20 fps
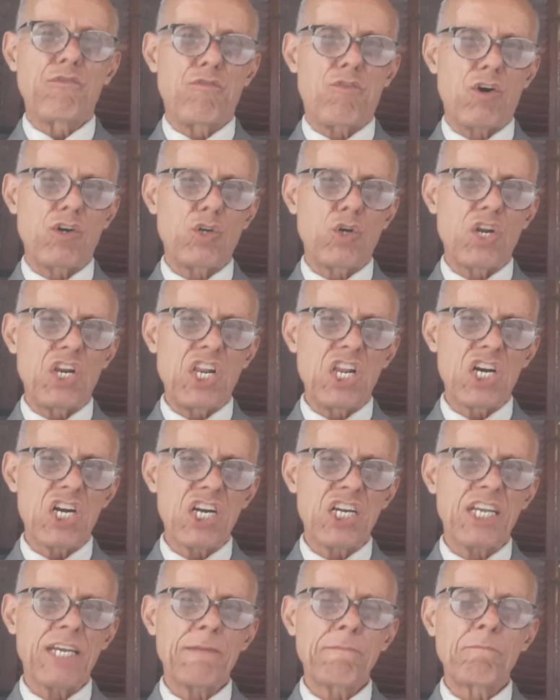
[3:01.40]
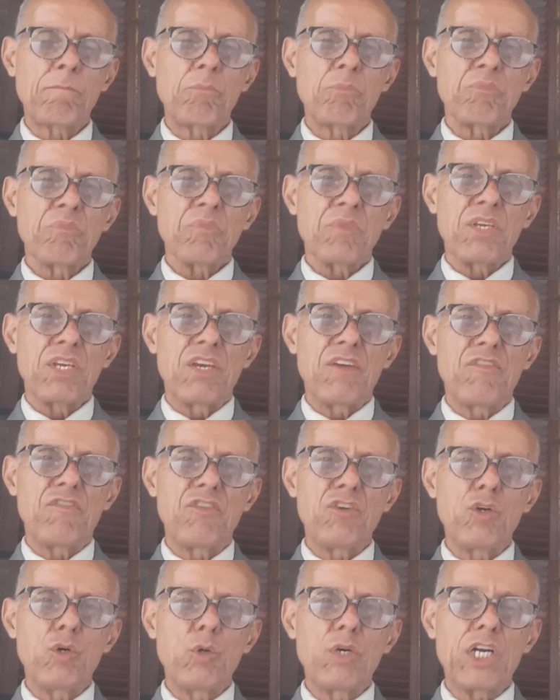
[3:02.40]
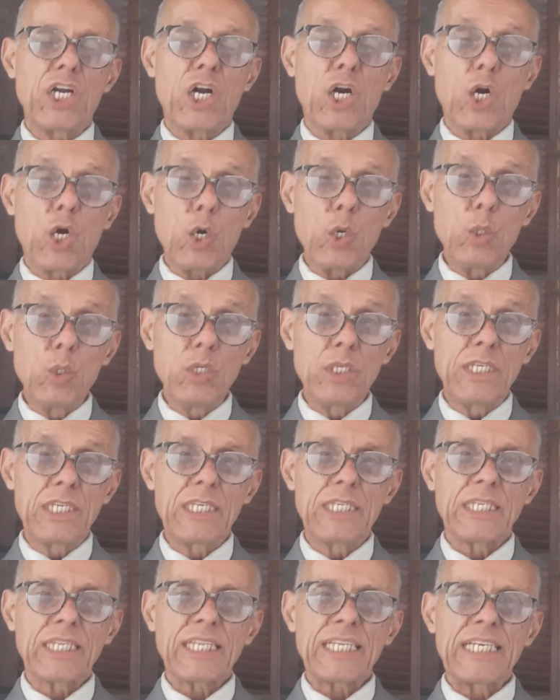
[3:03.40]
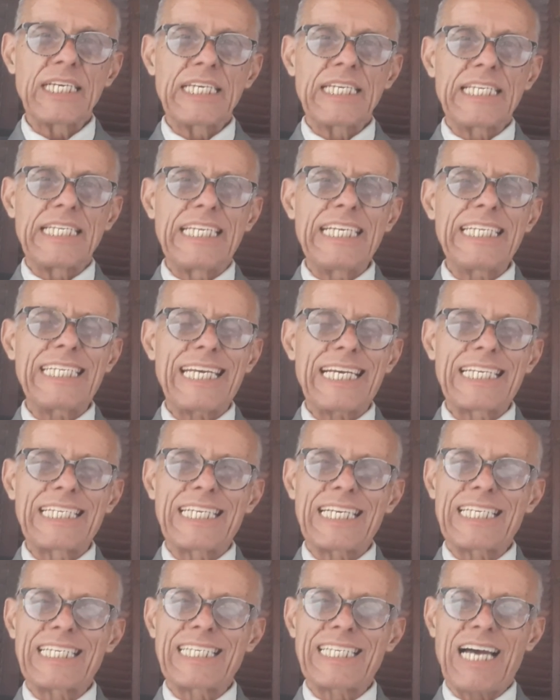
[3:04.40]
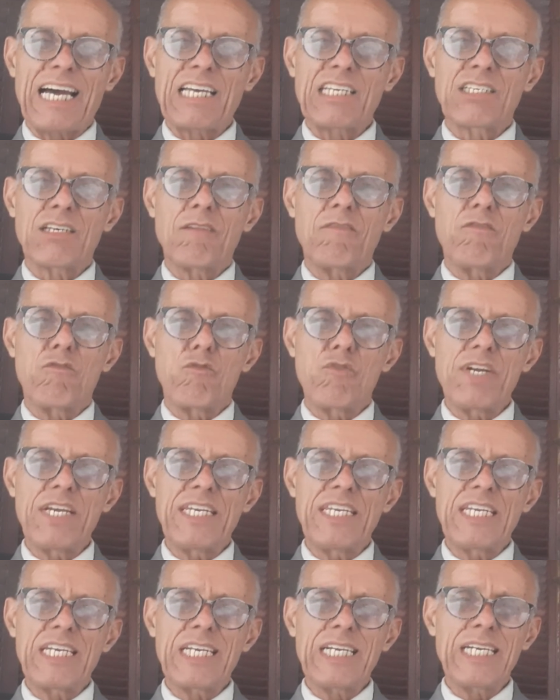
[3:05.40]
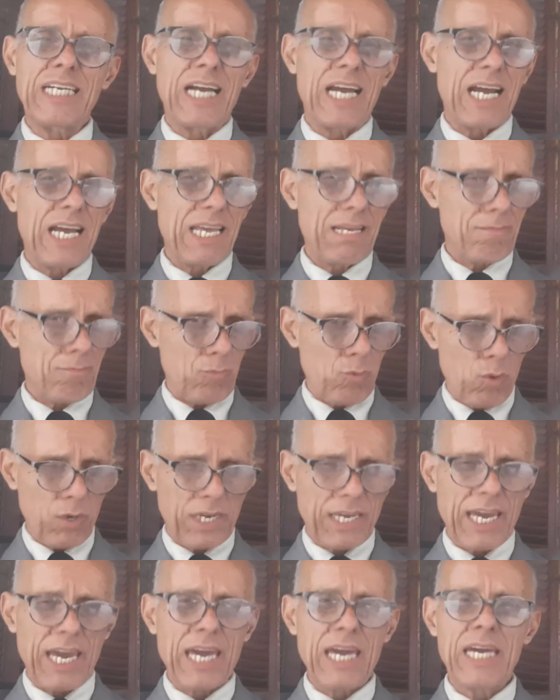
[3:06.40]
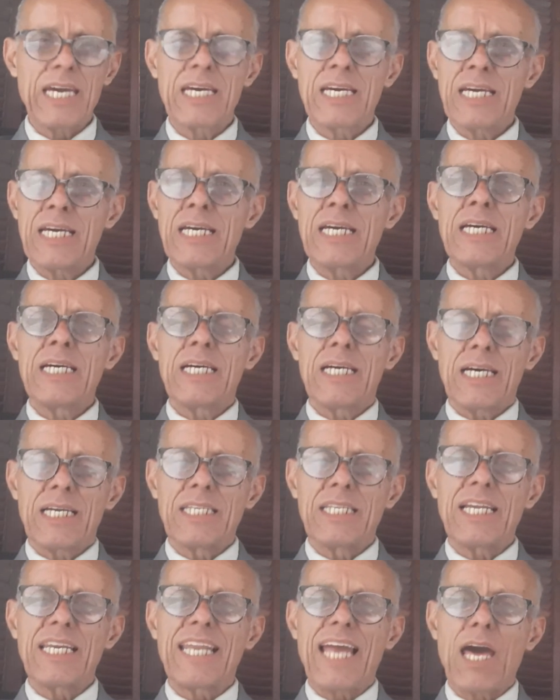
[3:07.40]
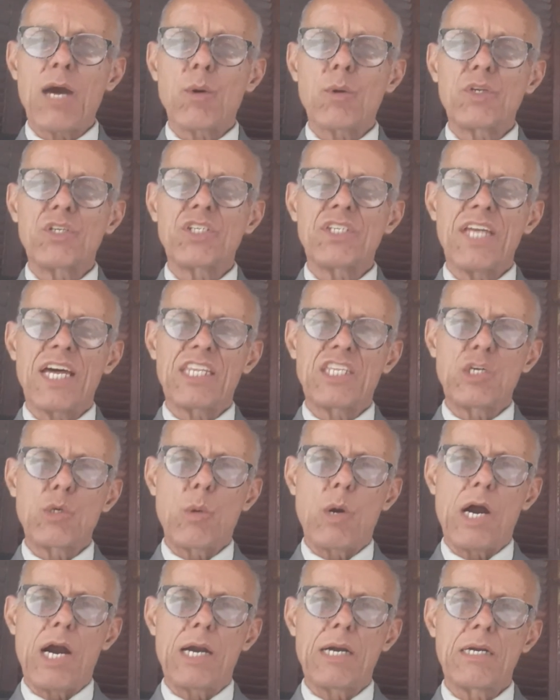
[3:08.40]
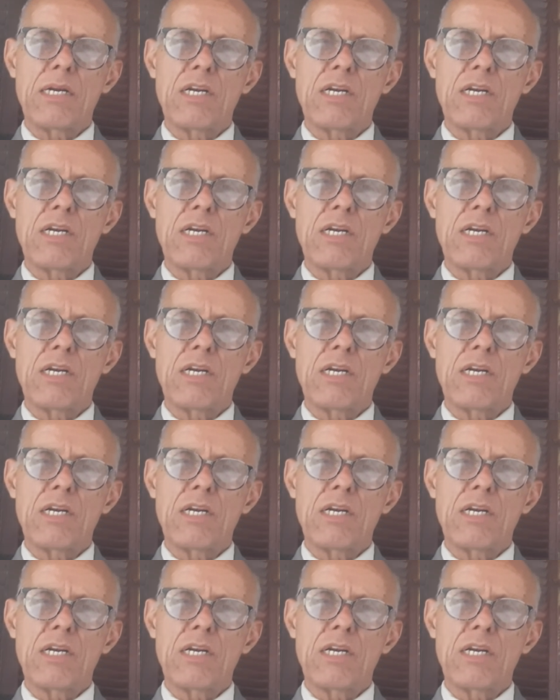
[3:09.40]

for your learning if you include this exercise of reading, okay, the language that you are